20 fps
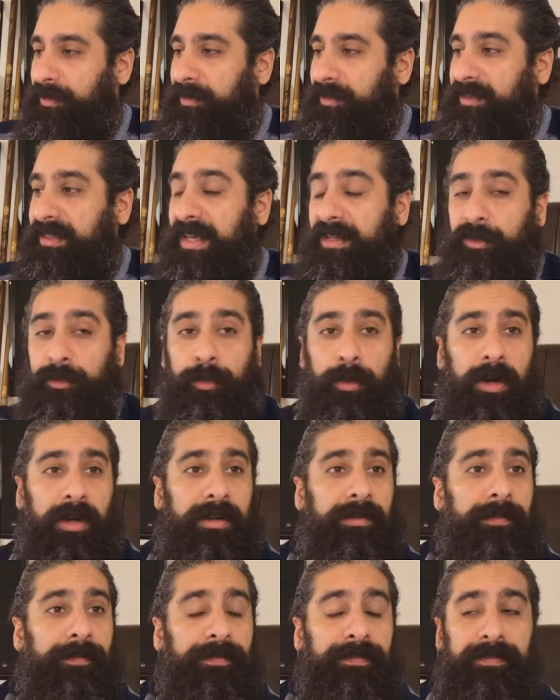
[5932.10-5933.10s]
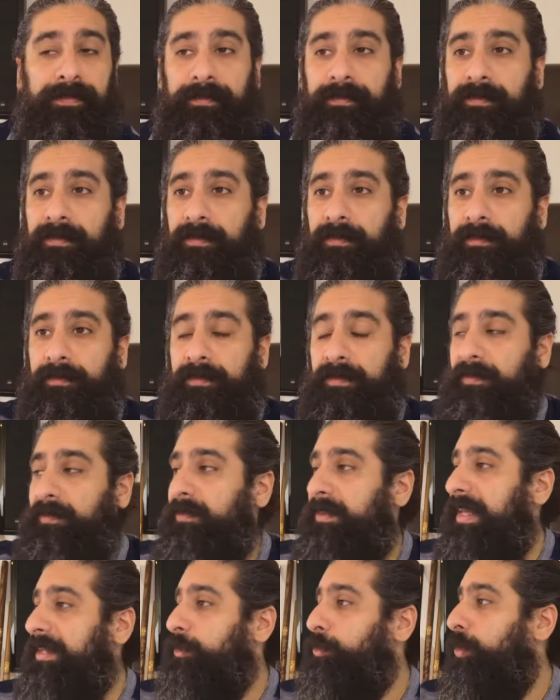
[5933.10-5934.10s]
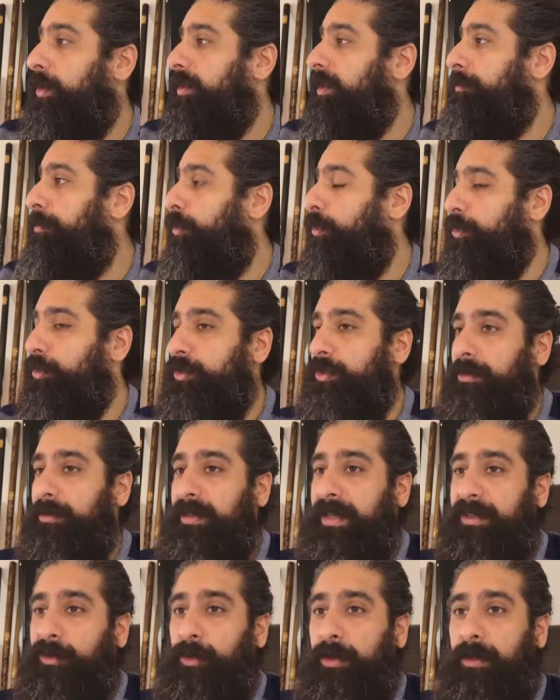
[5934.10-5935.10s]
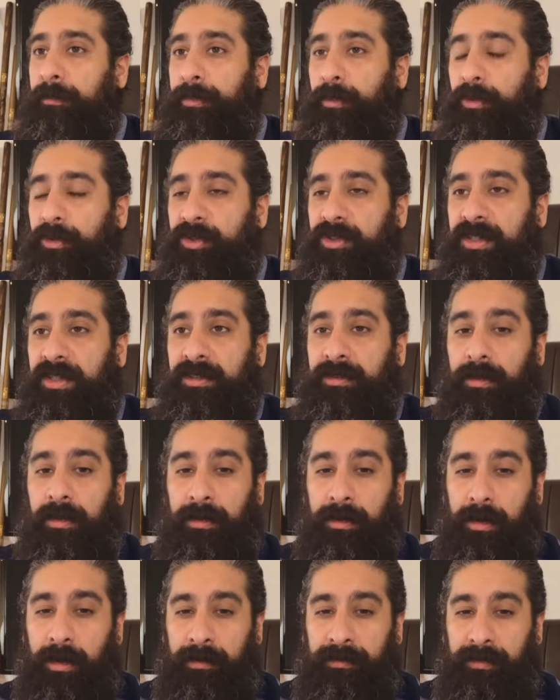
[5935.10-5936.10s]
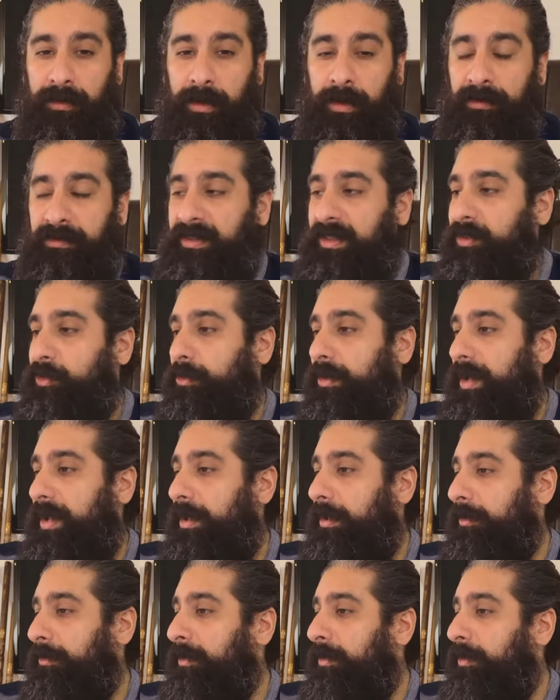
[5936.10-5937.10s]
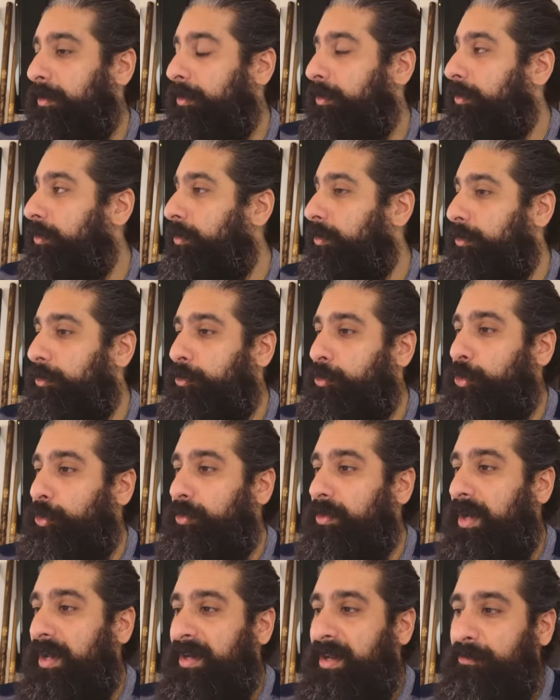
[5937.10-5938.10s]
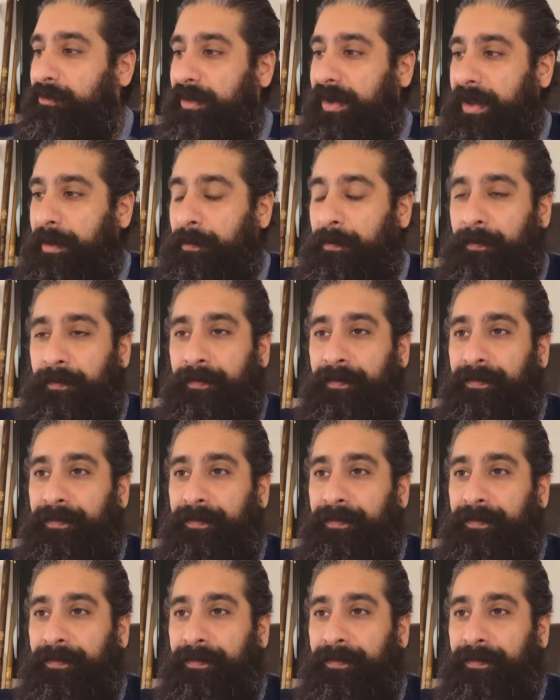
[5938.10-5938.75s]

Guess what? Guess what the portion is of Israel, Judah and Ephraim.